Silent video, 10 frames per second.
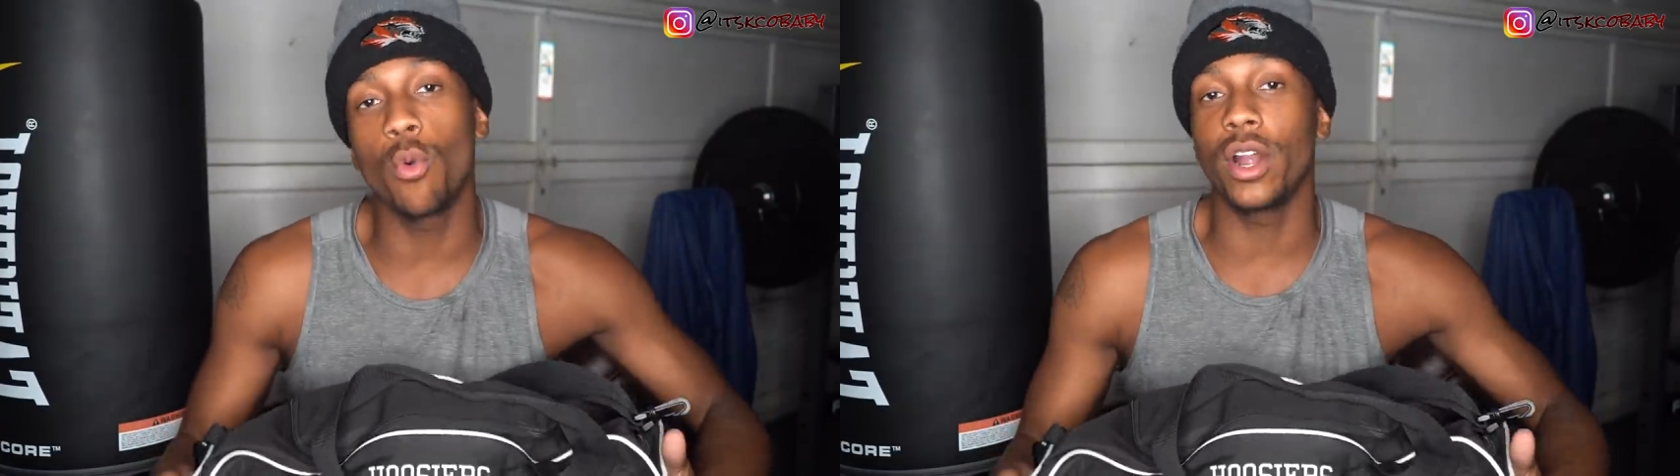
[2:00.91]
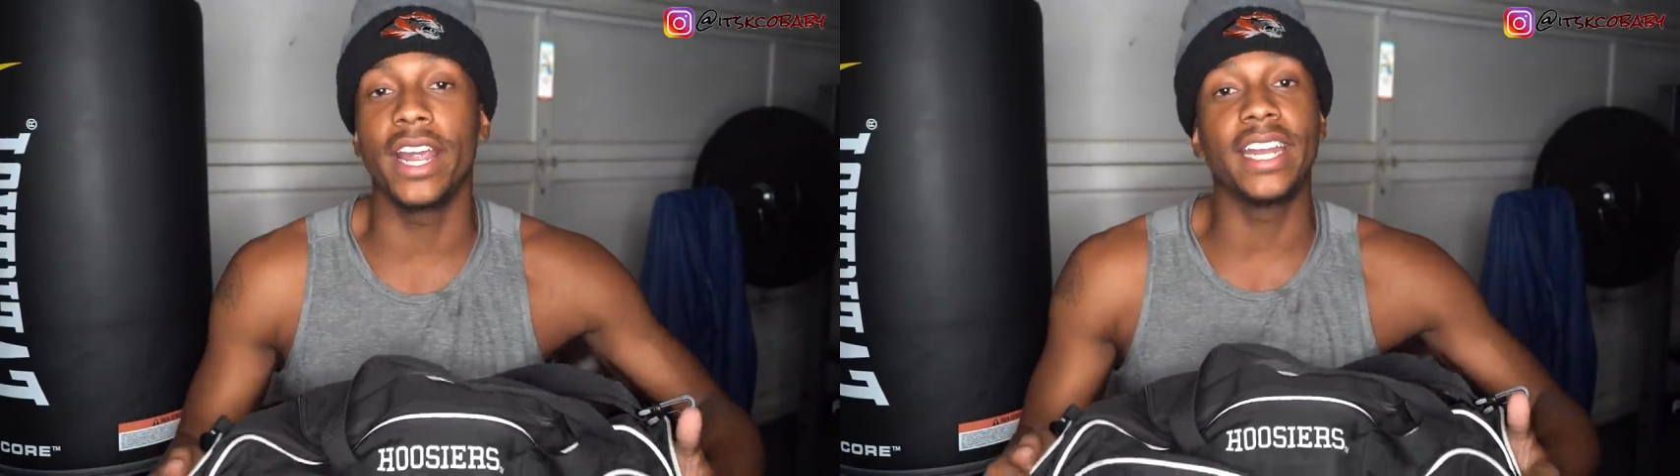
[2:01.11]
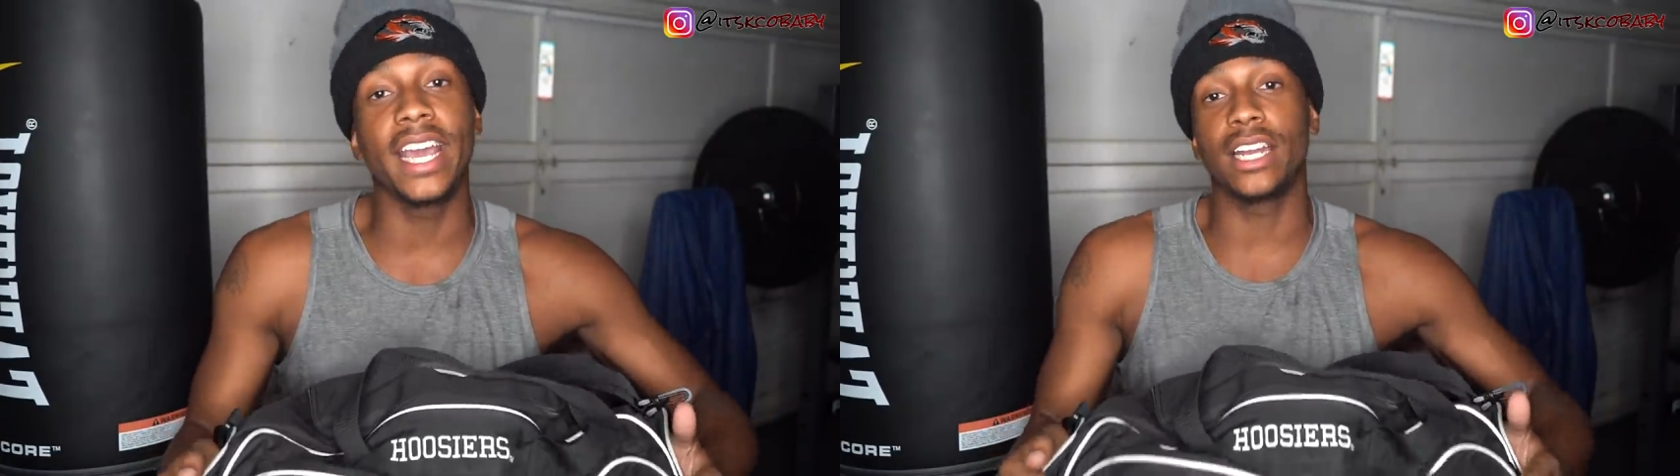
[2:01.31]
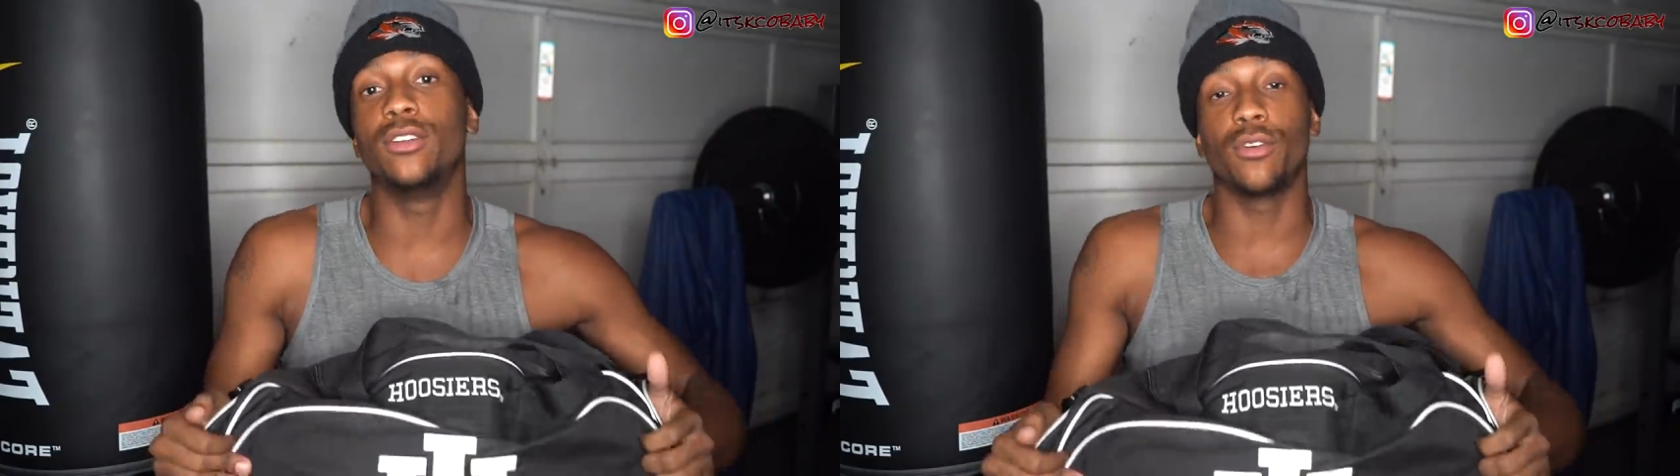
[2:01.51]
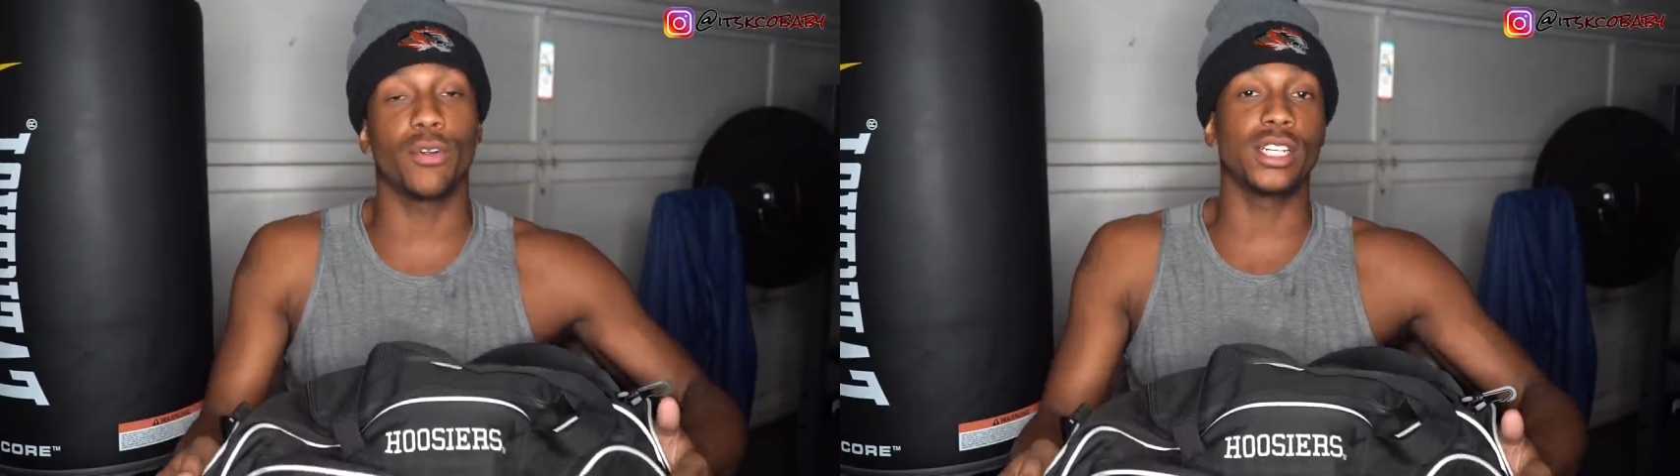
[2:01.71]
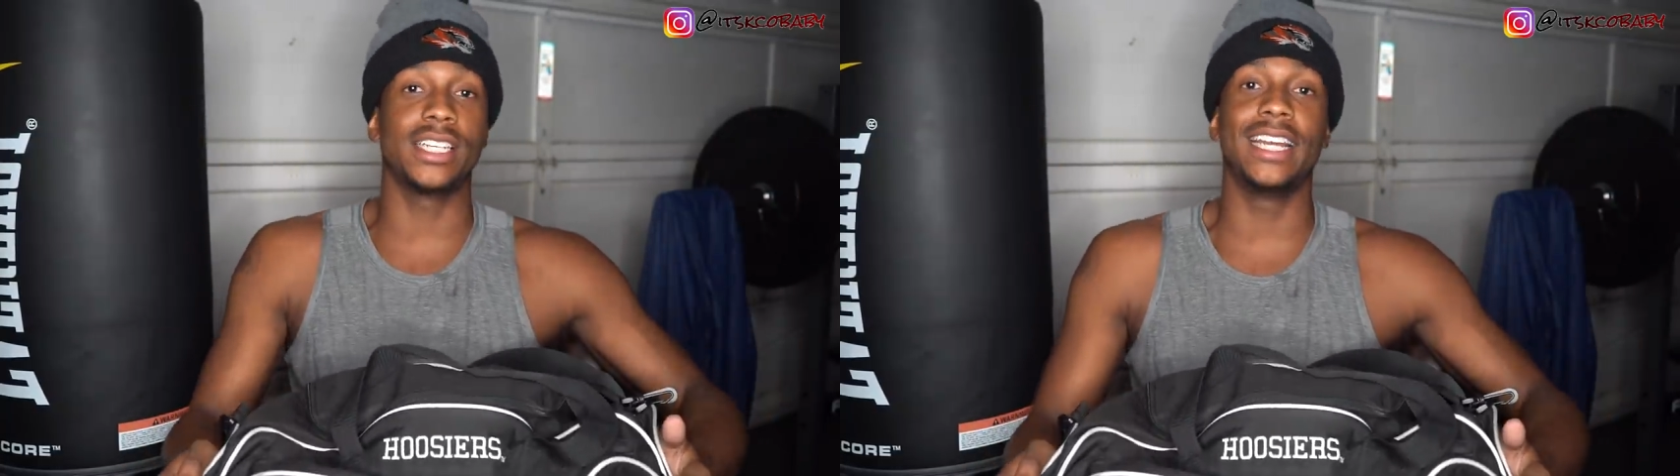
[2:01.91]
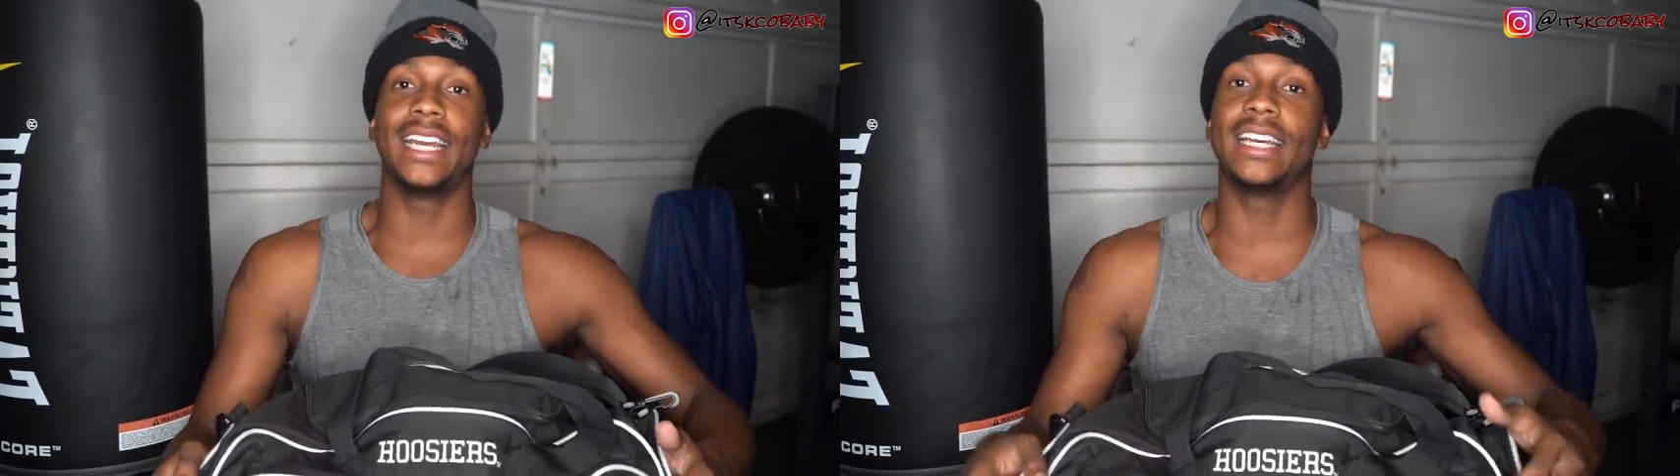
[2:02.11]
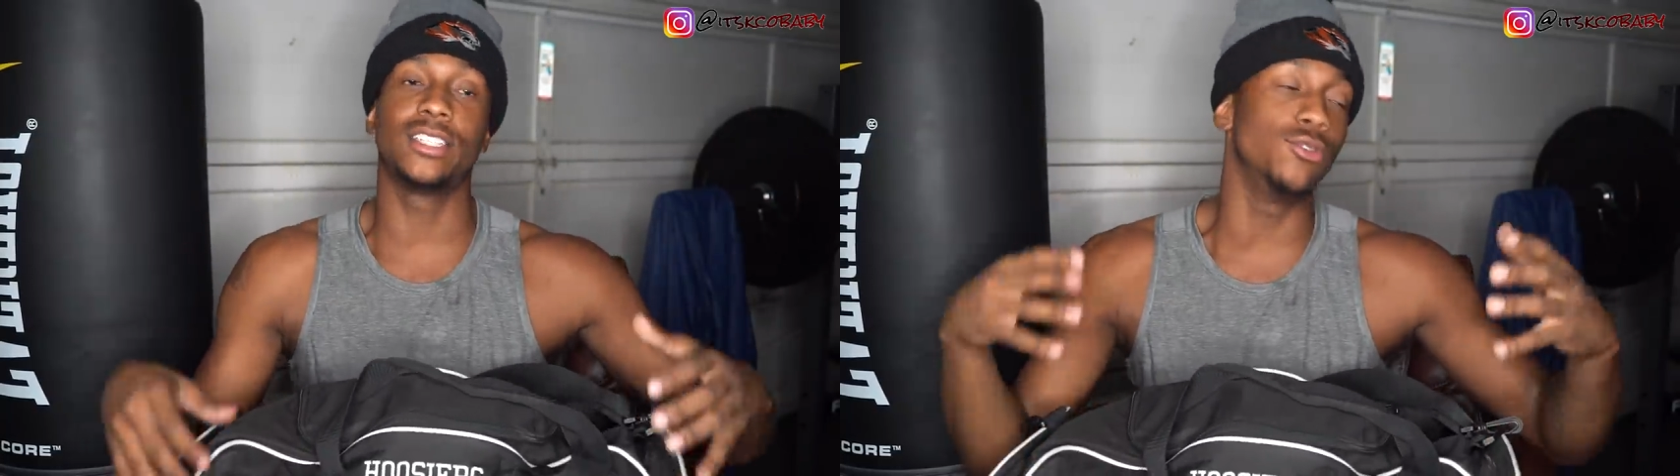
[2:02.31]
where Indiana
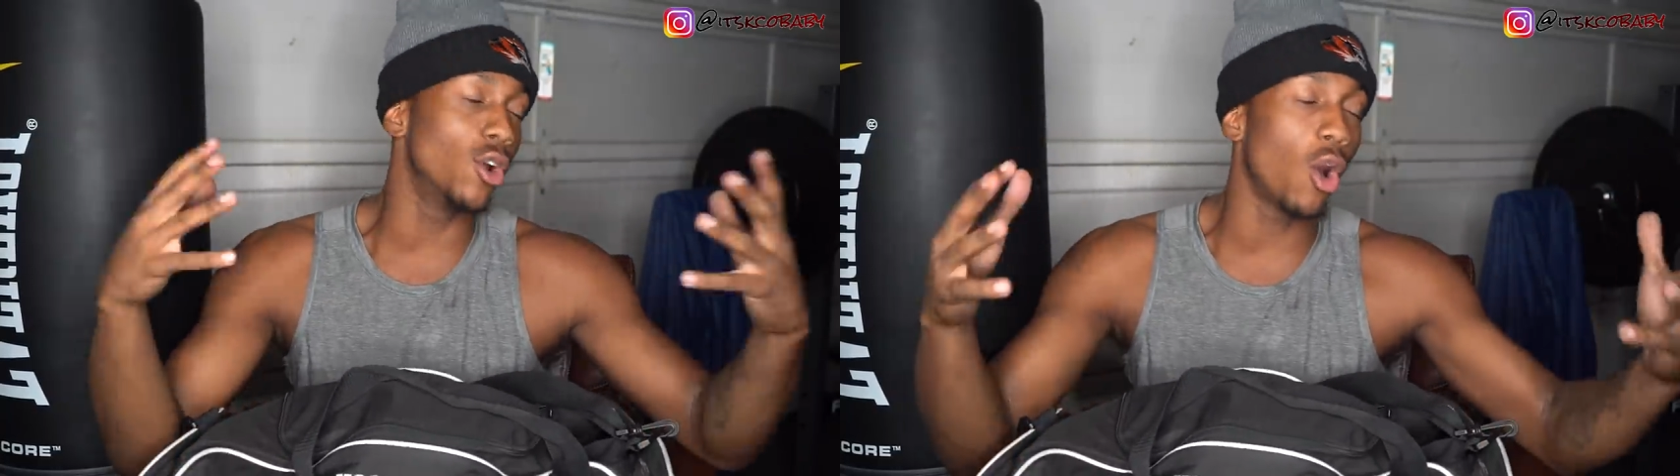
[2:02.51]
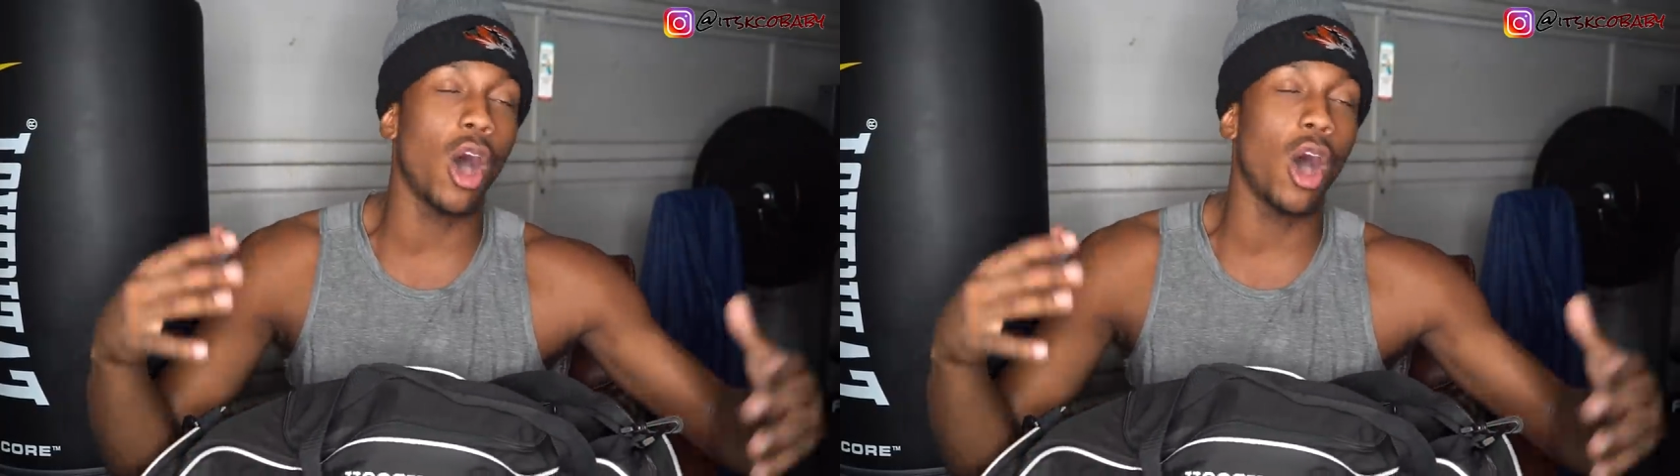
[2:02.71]
University is. You know